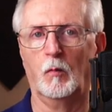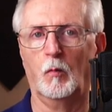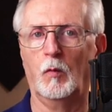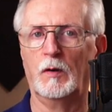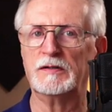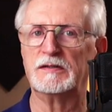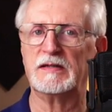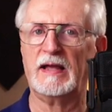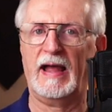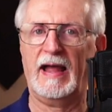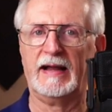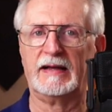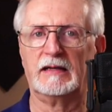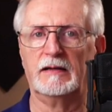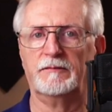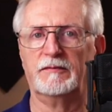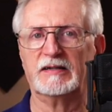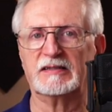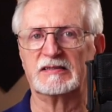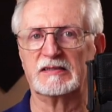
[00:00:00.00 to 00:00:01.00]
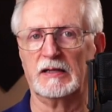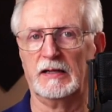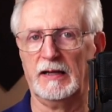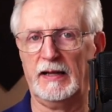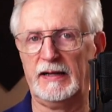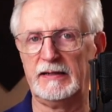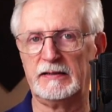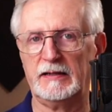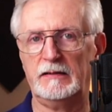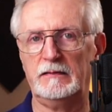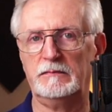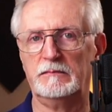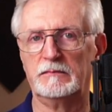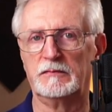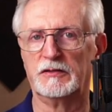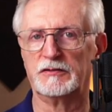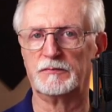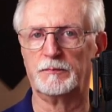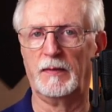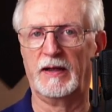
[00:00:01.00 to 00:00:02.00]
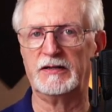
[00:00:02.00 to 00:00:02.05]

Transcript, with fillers: Once Active is selected, just